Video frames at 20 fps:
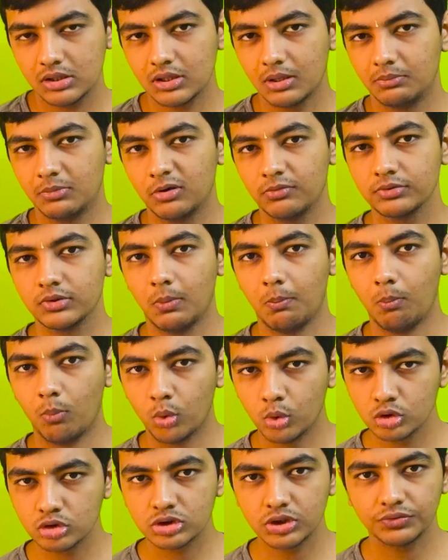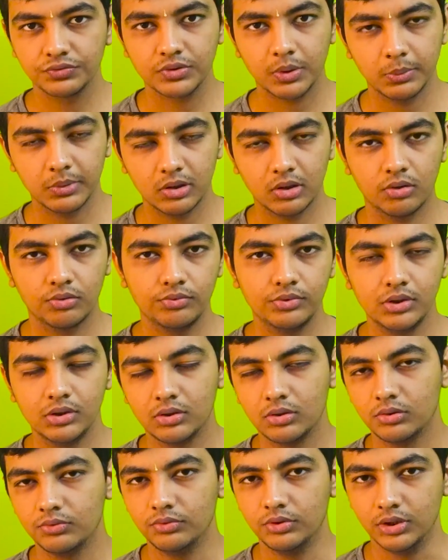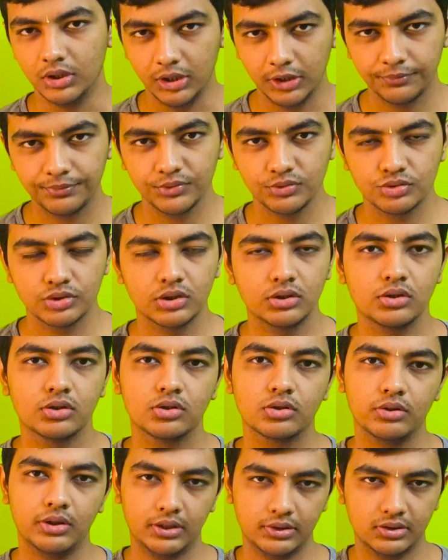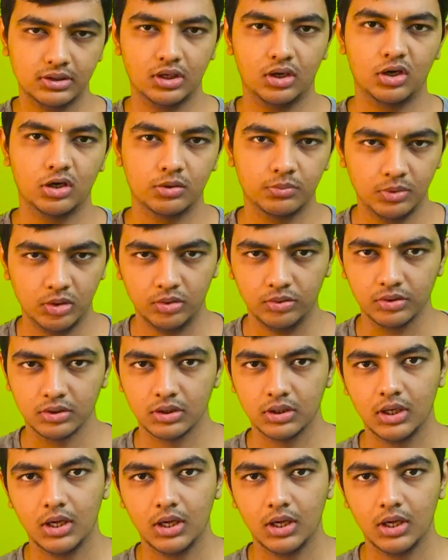some of the most stuff coming out in the near future. So let's see how it will do.